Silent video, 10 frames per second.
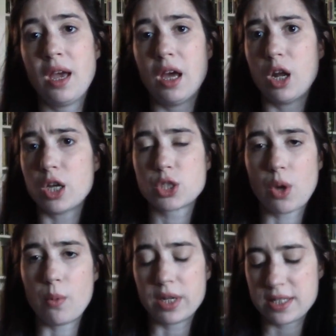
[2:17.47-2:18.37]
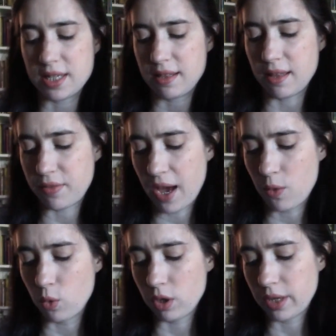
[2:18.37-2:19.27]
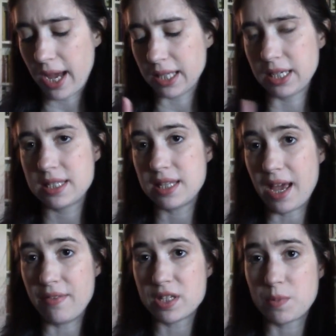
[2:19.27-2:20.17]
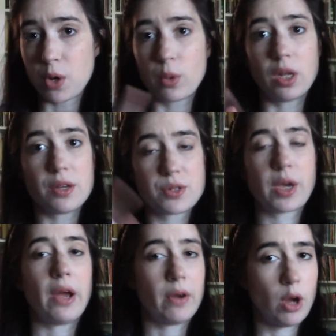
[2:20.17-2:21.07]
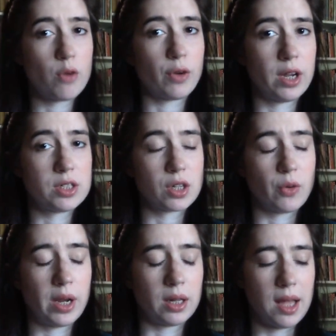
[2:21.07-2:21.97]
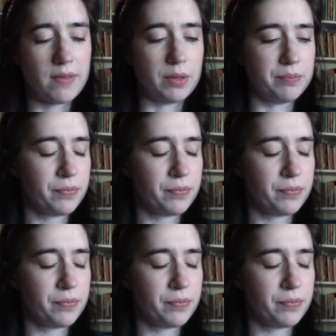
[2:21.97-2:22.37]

And also I want to say that that World Atlas and this book will also carry over into grade eleven.